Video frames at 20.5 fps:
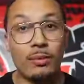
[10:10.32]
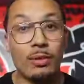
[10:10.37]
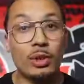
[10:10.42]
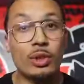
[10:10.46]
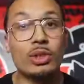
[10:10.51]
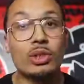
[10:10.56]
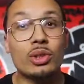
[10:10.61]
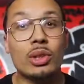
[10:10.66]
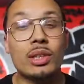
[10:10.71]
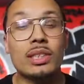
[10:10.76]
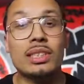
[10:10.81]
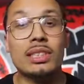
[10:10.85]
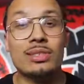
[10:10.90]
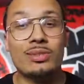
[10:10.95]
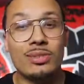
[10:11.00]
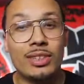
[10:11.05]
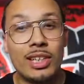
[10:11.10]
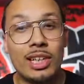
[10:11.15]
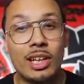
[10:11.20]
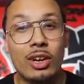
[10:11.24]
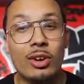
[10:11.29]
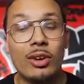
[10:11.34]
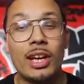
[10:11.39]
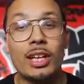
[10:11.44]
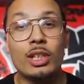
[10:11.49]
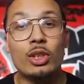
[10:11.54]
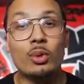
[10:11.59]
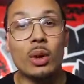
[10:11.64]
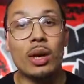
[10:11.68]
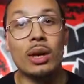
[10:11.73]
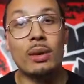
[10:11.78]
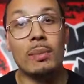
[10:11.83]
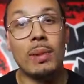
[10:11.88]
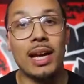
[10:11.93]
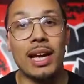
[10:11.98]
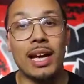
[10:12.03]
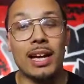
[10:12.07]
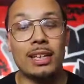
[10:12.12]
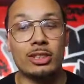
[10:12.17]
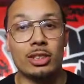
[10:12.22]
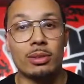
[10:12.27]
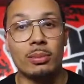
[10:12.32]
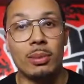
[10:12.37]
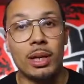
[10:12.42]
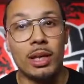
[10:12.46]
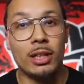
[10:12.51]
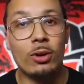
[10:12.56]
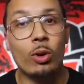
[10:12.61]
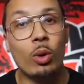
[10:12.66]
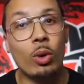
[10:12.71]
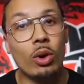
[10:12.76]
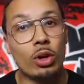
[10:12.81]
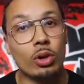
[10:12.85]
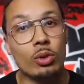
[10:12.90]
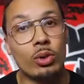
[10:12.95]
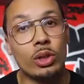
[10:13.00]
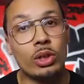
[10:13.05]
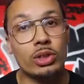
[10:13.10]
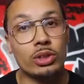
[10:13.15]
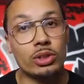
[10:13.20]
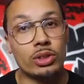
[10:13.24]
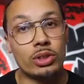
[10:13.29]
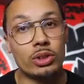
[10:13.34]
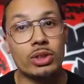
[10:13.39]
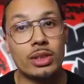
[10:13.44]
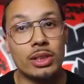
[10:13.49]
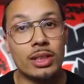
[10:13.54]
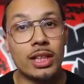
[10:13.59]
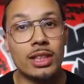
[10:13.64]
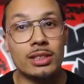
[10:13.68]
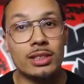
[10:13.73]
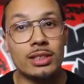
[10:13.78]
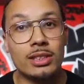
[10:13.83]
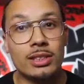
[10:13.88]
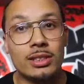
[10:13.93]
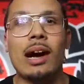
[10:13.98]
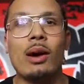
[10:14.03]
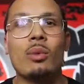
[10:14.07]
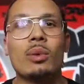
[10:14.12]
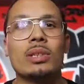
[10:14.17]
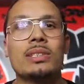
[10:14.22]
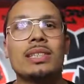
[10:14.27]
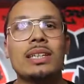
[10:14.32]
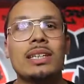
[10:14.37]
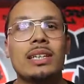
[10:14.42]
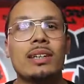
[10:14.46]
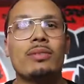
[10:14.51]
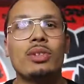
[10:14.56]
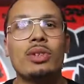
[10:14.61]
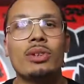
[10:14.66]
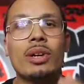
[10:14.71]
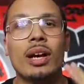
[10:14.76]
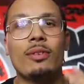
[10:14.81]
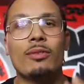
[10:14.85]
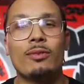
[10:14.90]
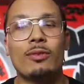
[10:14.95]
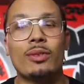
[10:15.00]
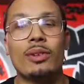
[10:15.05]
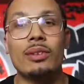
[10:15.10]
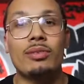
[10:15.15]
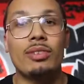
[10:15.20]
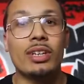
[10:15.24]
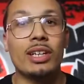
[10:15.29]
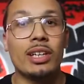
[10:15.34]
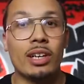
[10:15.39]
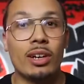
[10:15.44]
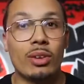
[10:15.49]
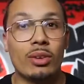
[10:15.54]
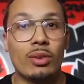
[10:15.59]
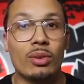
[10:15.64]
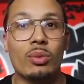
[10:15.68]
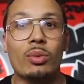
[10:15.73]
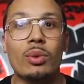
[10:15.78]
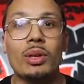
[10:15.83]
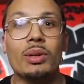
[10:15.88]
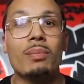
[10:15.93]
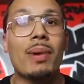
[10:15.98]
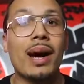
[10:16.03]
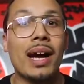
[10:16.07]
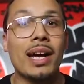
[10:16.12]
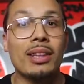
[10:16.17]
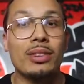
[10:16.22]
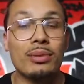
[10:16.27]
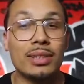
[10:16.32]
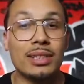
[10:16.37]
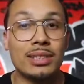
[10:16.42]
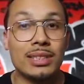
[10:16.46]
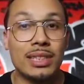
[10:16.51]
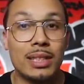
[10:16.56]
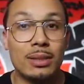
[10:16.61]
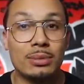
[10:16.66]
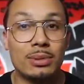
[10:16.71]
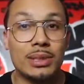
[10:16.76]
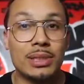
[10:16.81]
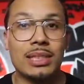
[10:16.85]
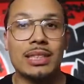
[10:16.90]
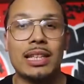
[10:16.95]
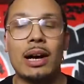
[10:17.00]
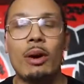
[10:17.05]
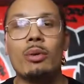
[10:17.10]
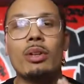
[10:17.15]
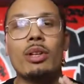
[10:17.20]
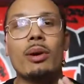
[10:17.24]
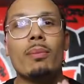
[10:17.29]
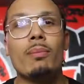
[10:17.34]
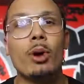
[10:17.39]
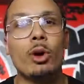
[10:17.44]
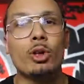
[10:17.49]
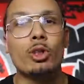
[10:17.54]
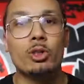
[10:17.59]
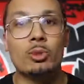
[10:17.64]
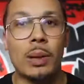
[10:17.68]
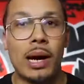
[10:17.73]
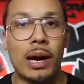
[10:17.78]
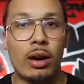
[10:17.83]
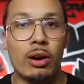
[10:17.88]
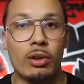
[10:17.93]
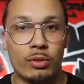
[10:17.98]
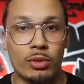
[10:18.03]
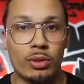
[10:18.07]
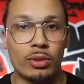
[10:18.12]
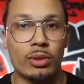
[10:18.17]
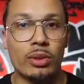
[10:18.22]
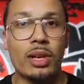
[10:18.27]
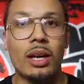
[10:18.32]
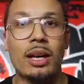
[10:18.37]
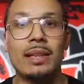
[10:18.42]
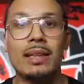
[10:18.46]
if you enjoyed this video and you want to make extra money or grow your shoe collection, I want to give you a free video with my 3 tips that were the most powerful